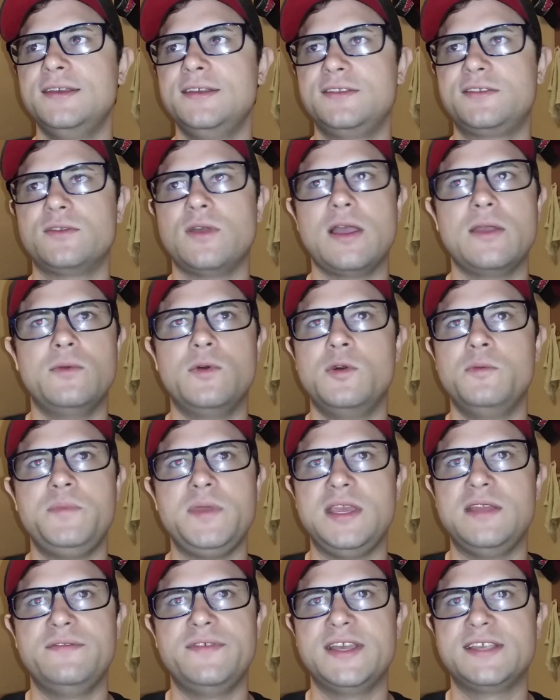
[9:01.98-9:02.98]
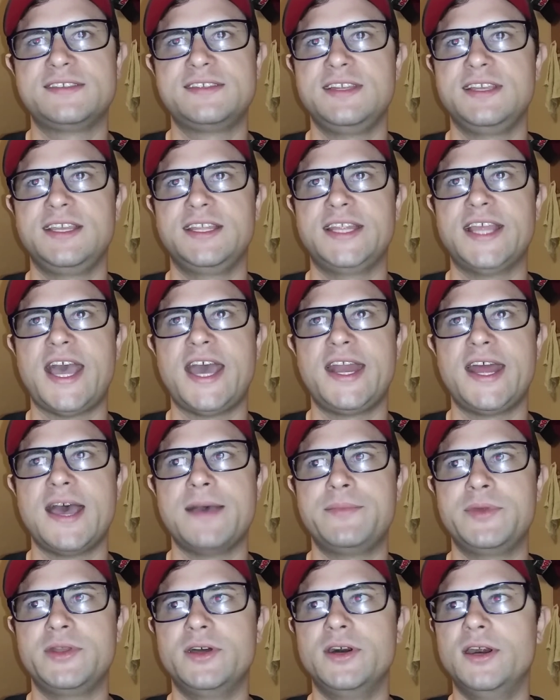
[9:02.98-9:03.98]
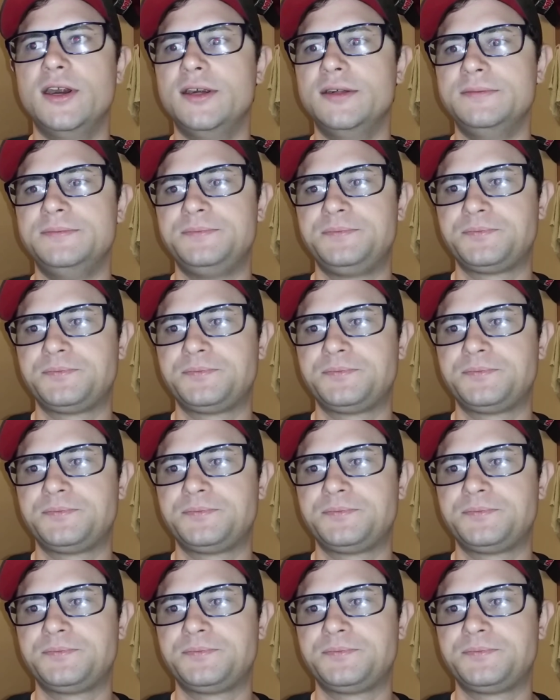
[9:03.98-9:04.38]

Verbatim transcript: So I won't be investing in that app at all.